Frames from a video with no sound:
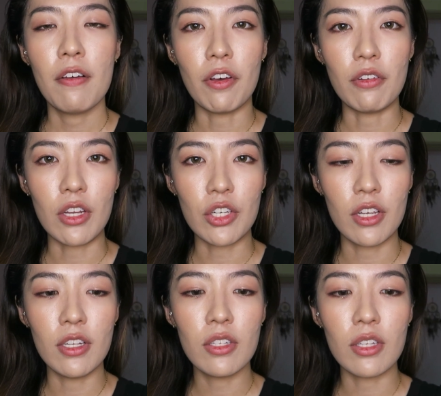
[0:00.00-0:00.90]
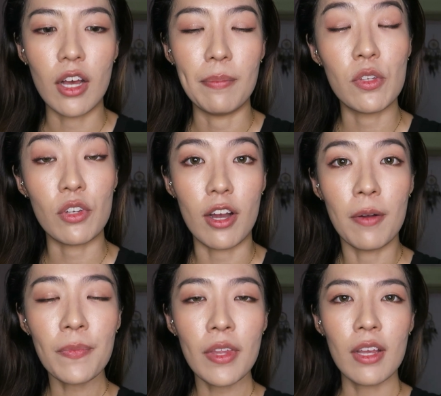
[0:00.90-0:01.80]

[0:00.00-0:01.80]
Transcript: foundations to come,